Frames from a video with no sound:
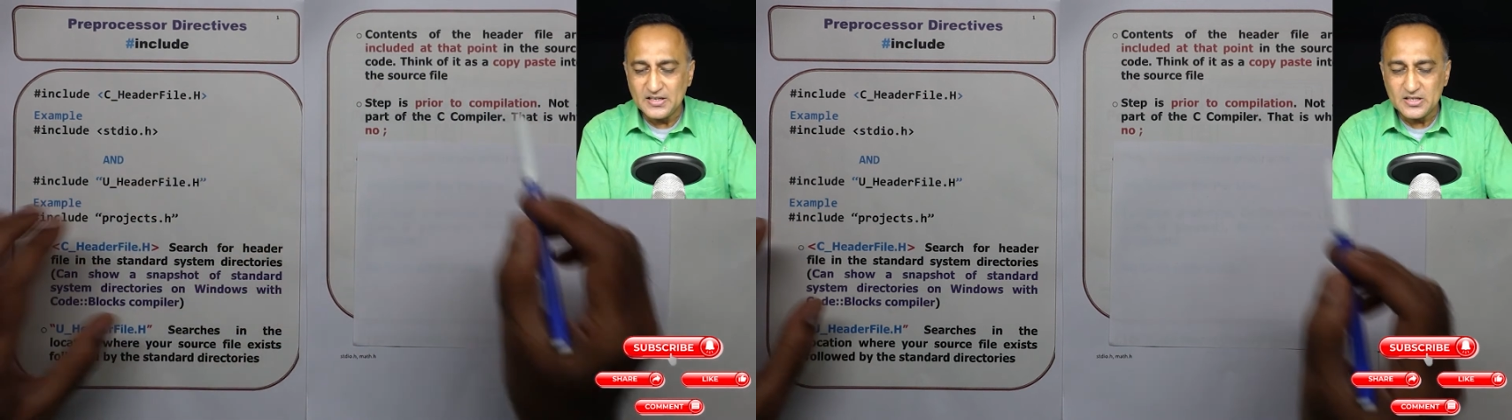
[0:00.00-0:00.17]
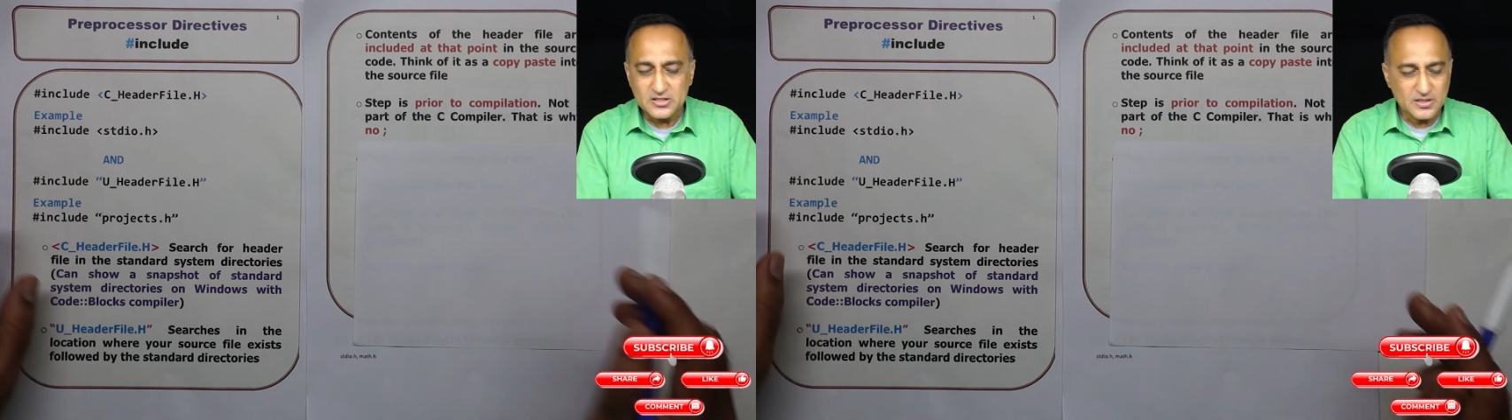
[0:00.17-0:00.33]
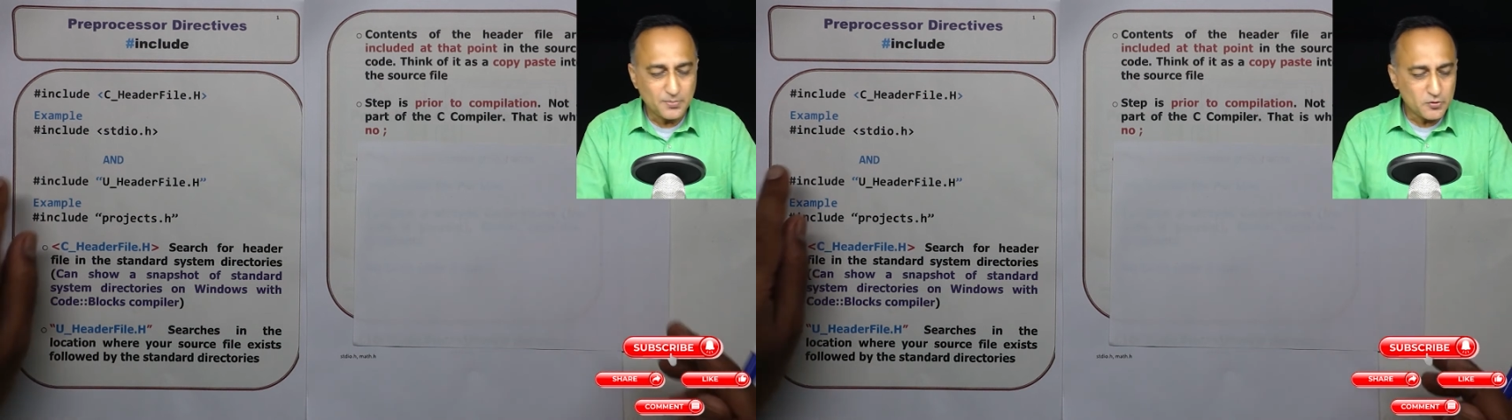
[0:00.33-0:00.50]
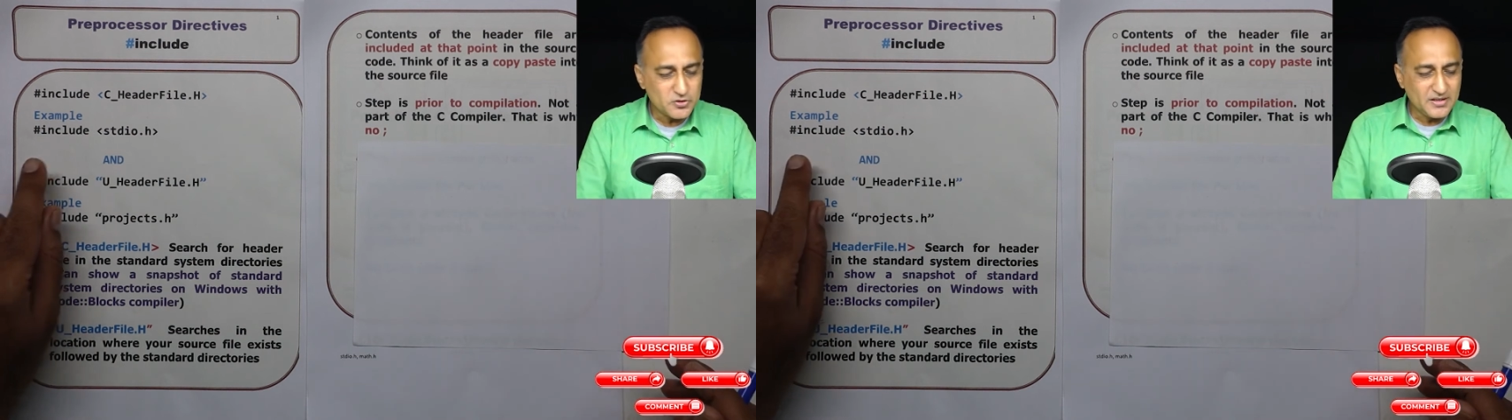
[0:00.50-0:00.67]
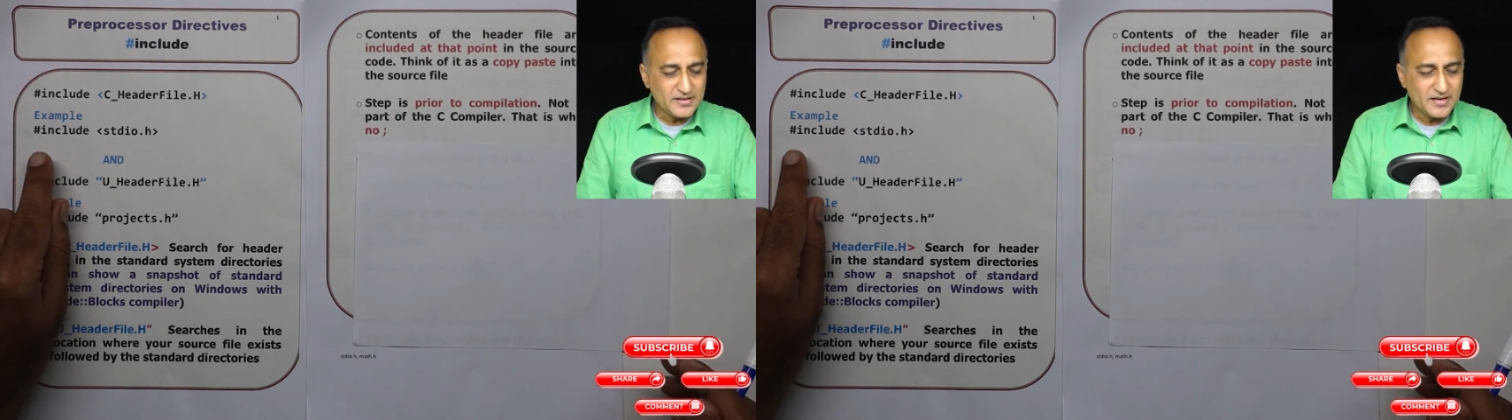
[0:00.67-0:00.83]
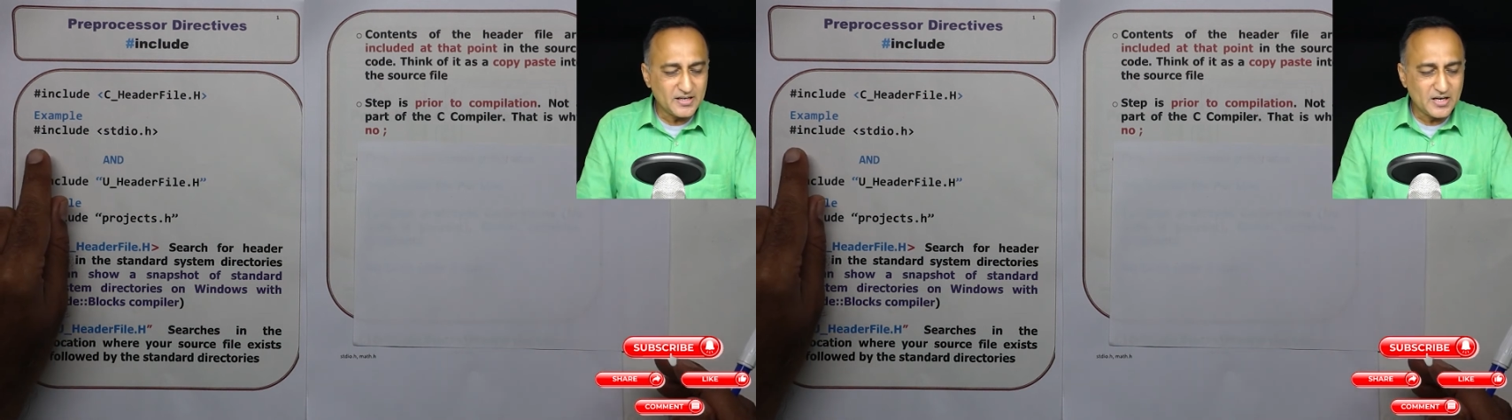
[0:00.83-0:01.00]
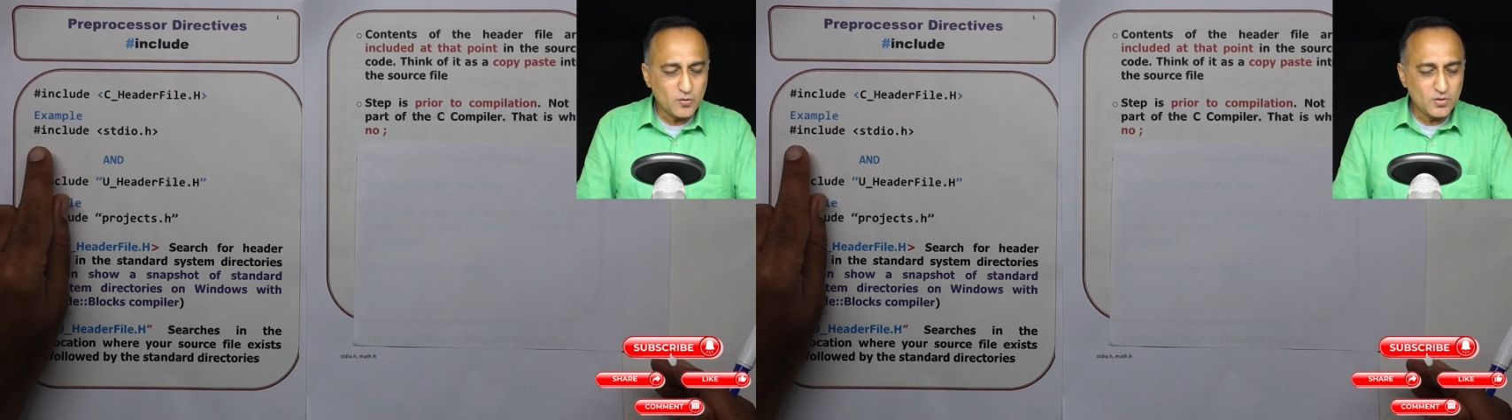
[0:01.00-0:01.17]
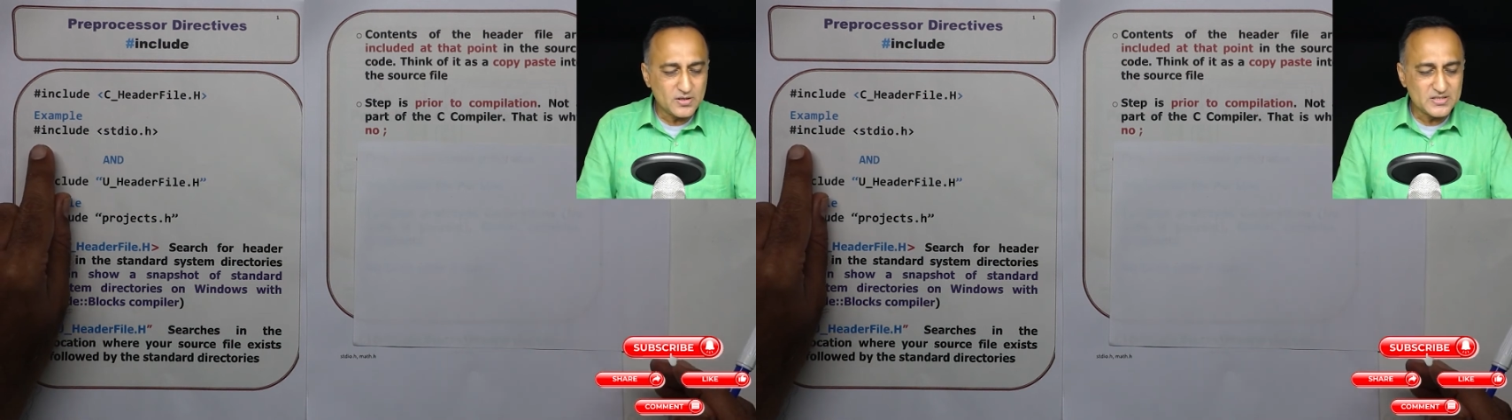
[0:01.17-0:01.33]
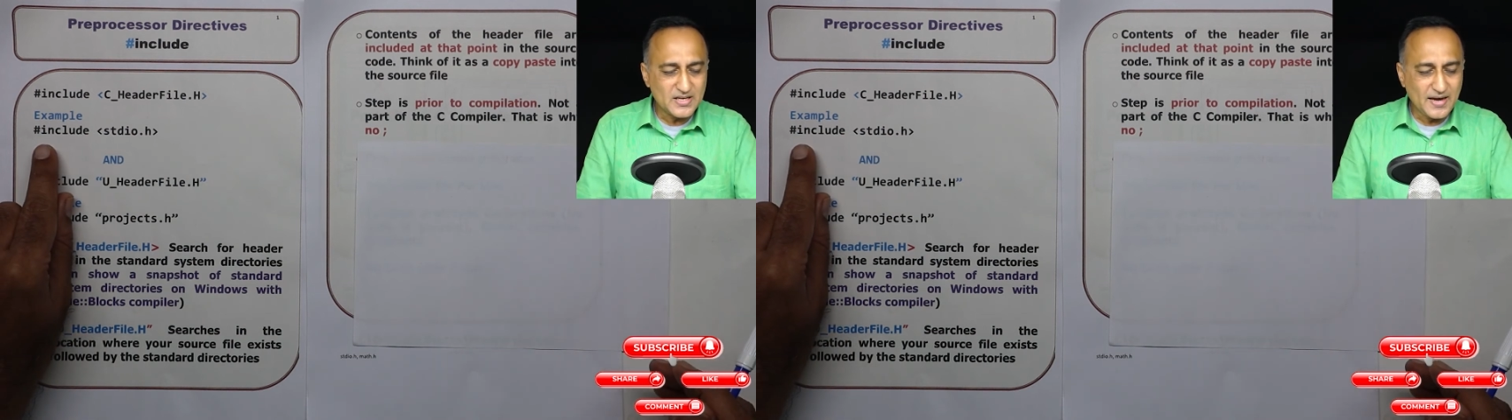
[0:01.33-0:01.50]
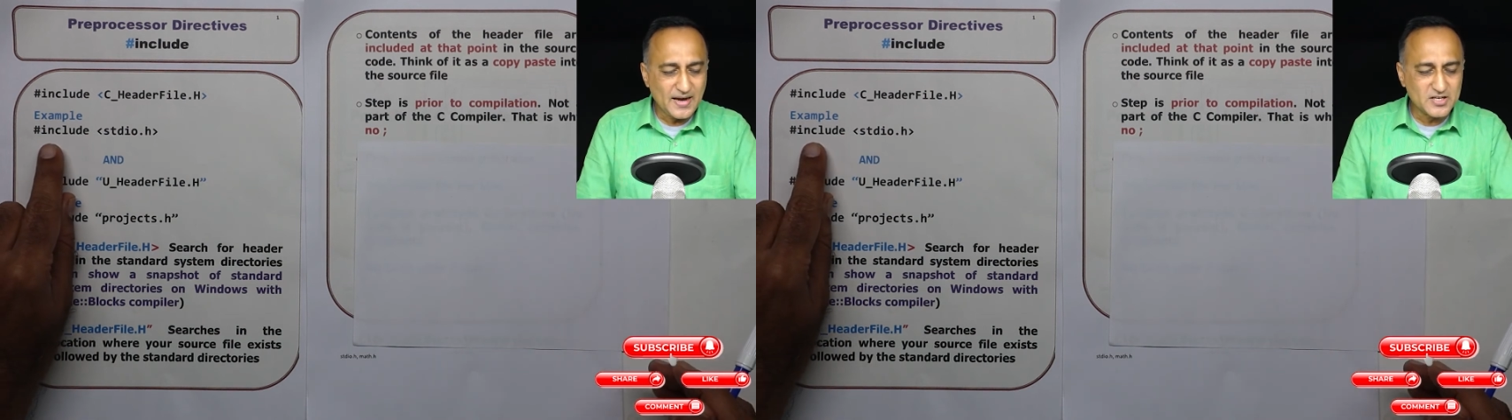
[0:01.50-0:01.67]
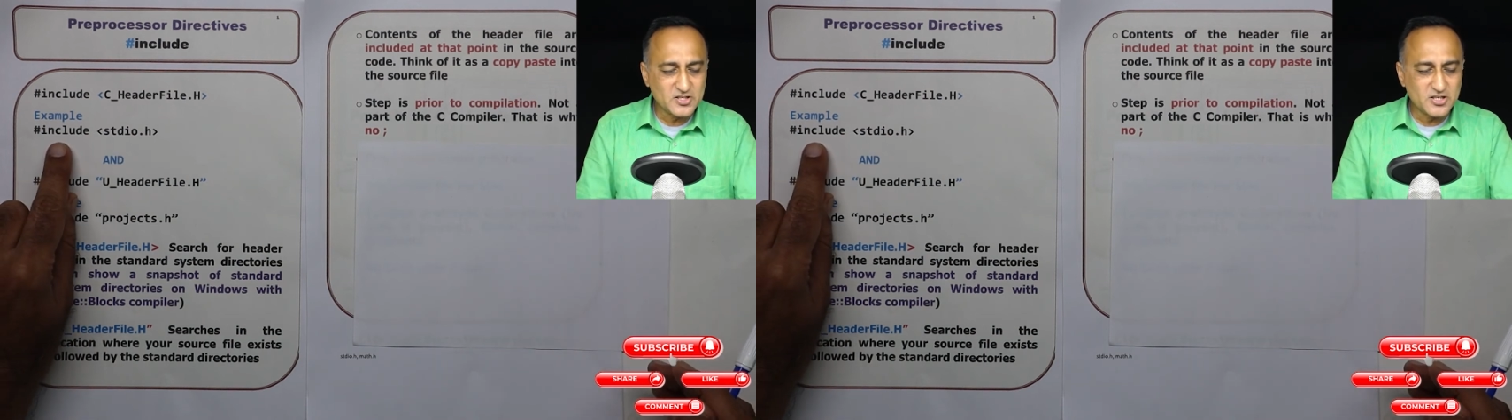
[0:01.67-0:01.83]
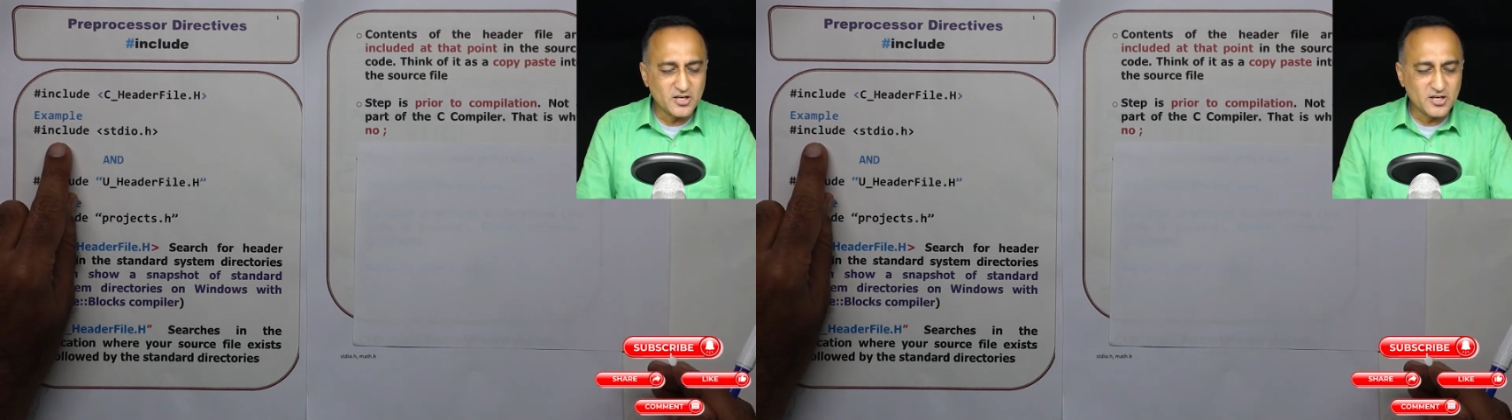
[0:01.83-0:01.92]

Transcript: Suppose it encounters a hash